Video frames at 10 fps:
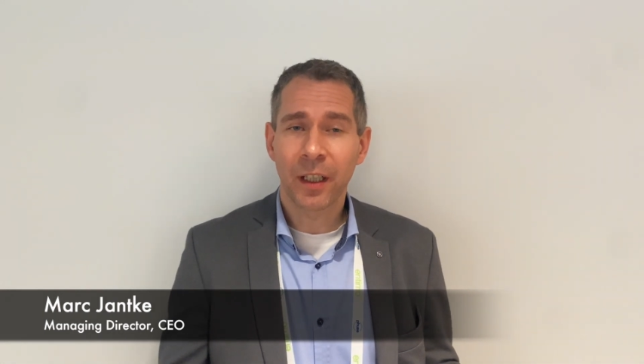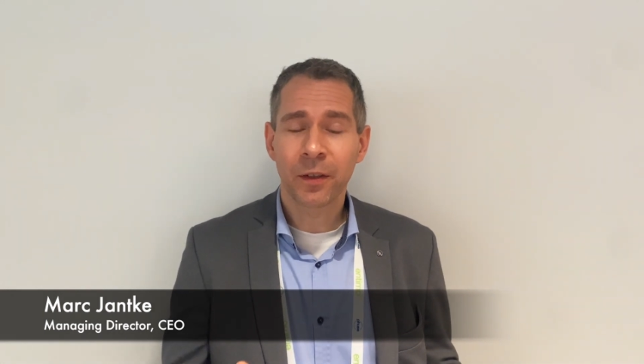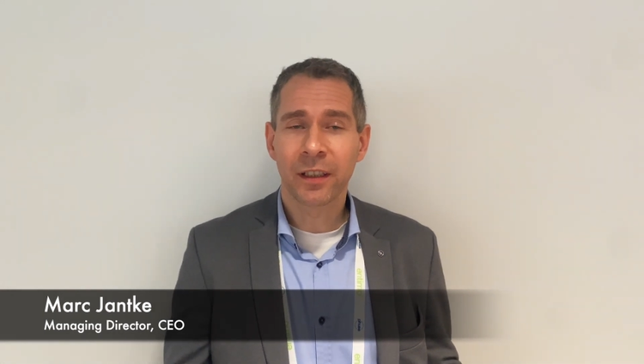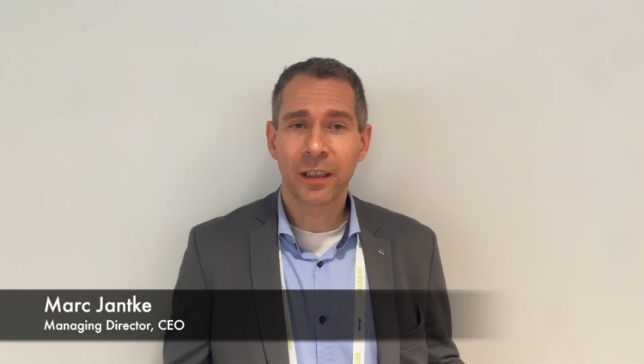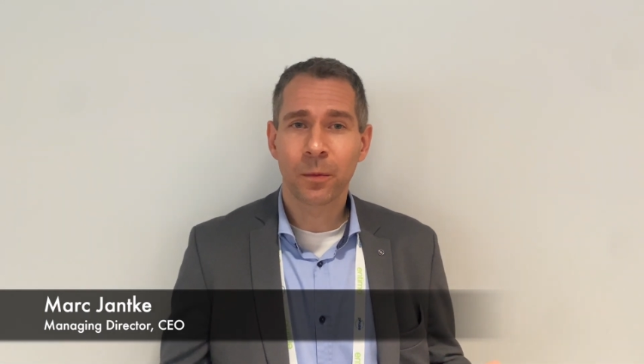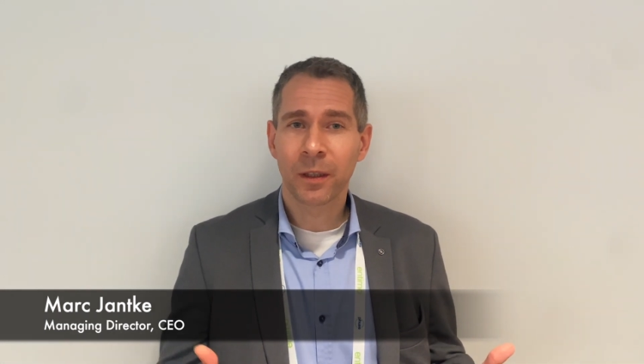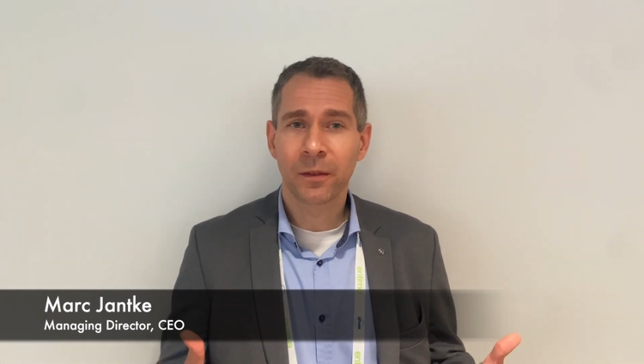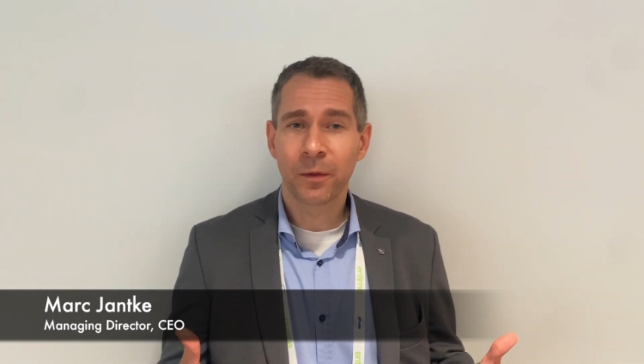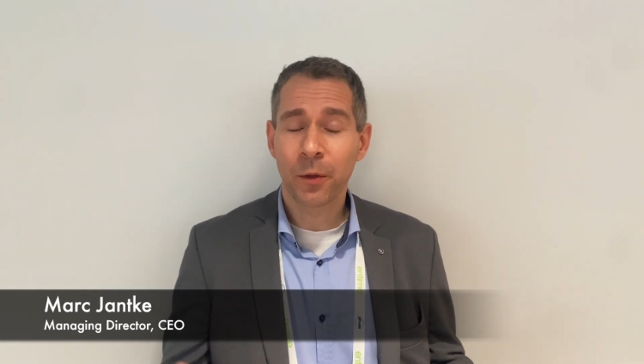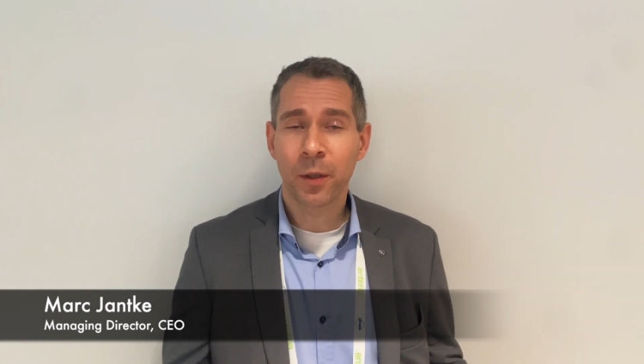definitely
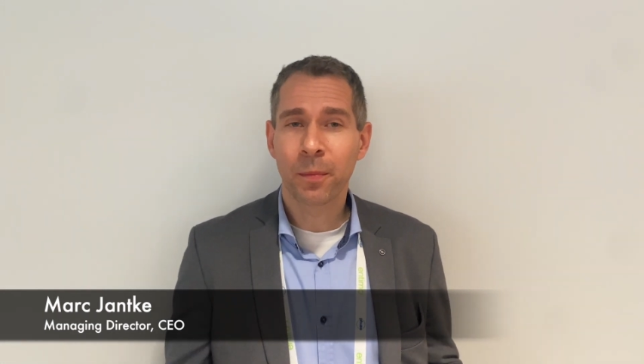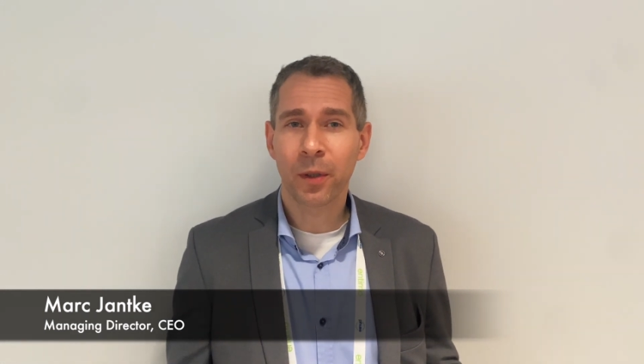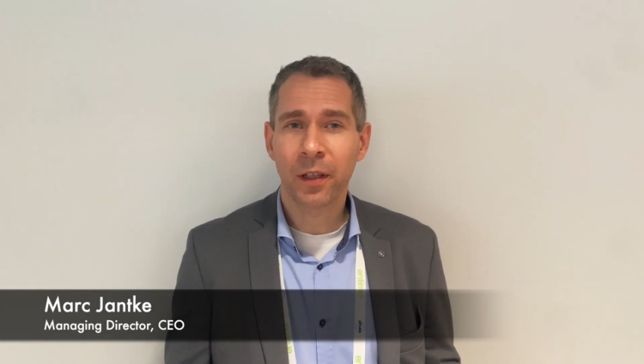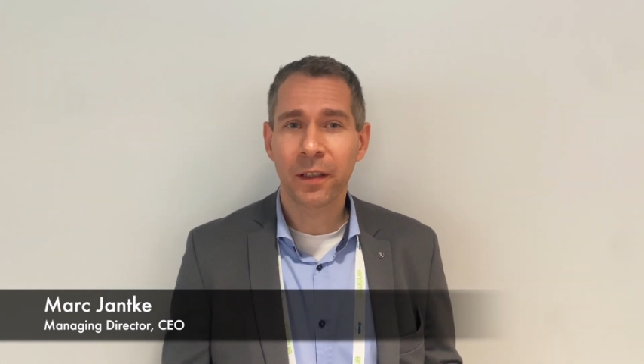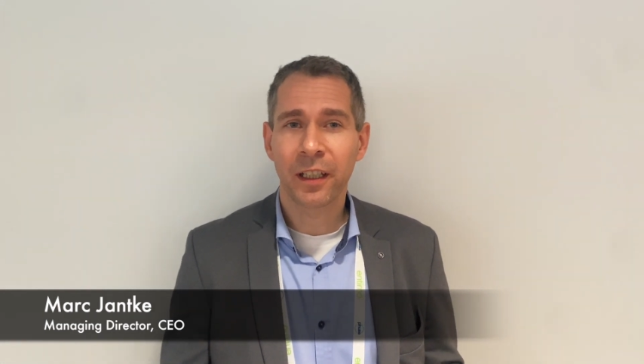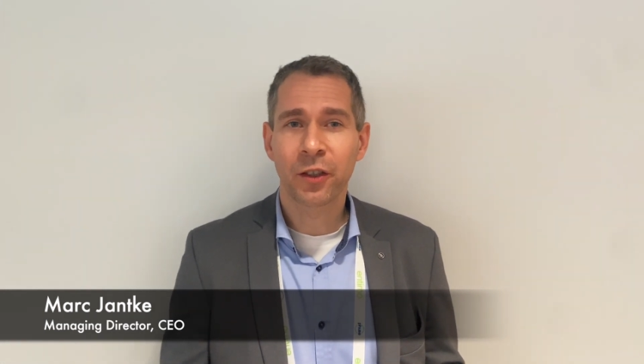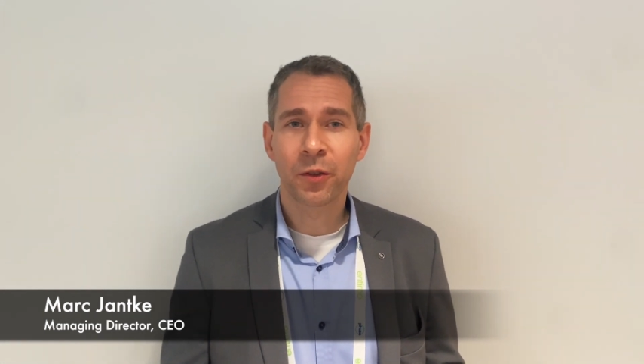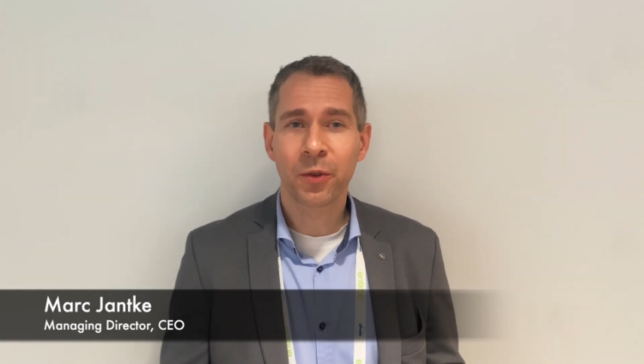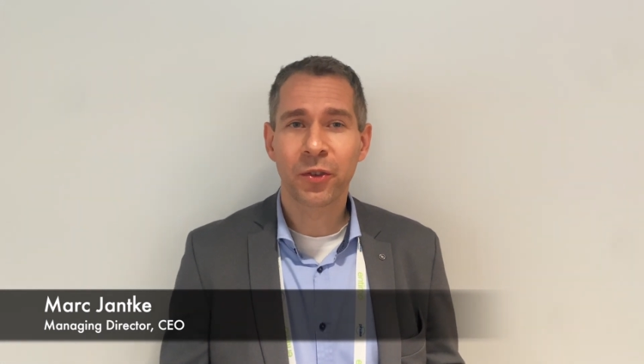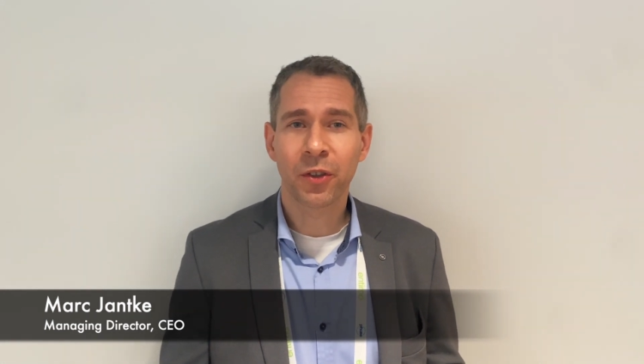one very important thing to
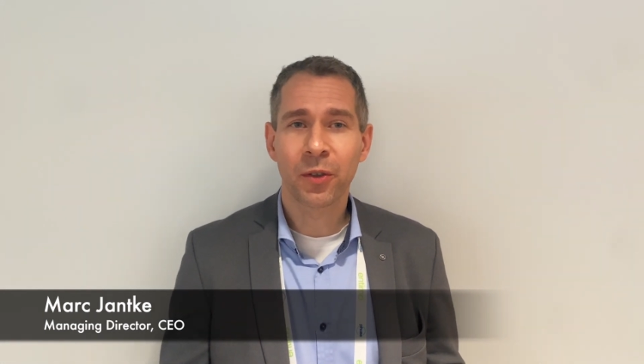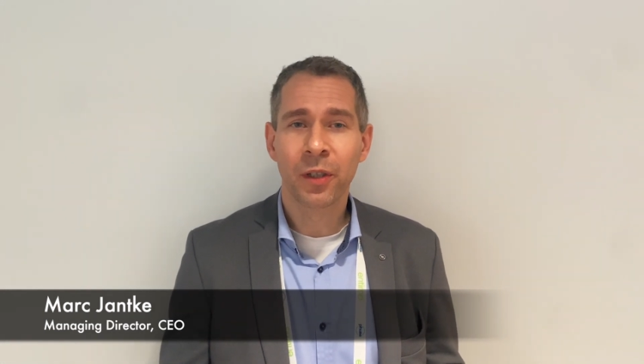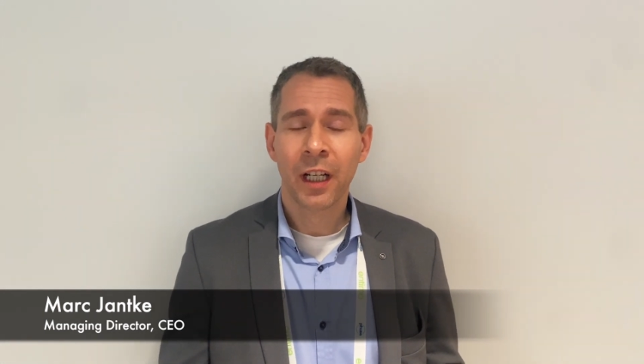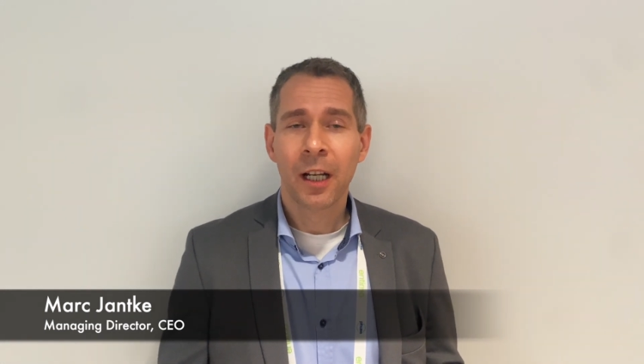do so.